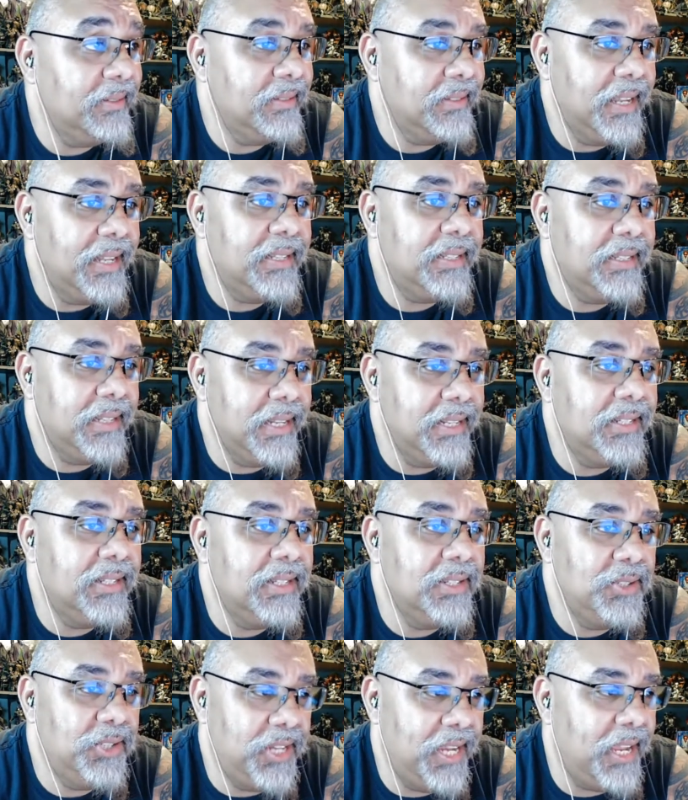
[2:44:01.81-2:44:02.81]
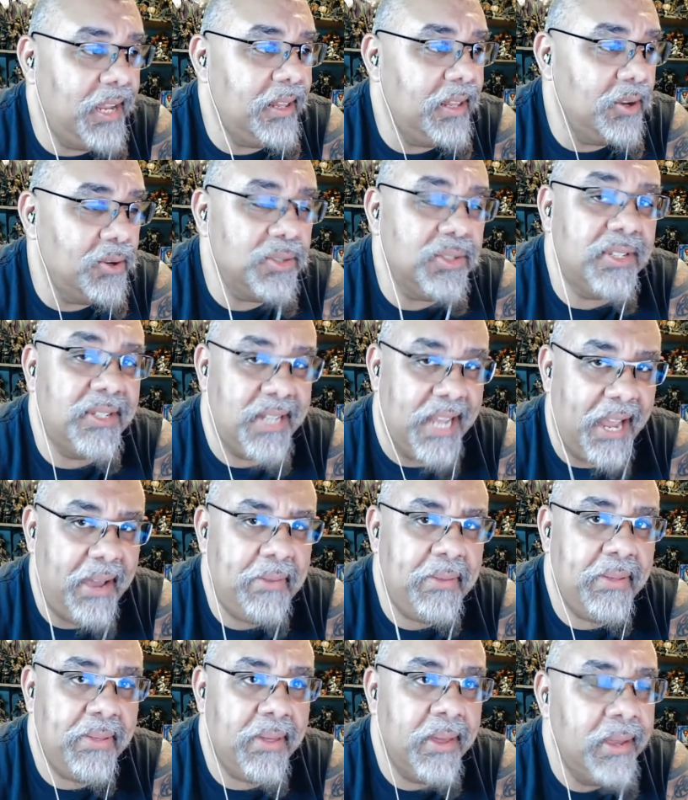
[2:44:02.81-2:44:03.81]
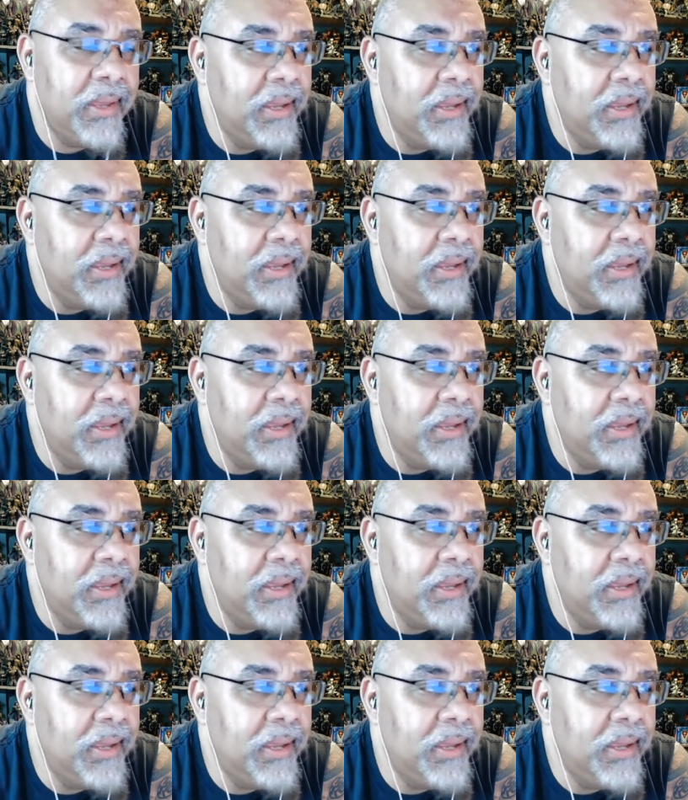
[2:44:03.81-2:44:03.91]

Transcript: It's it's legit. There's death.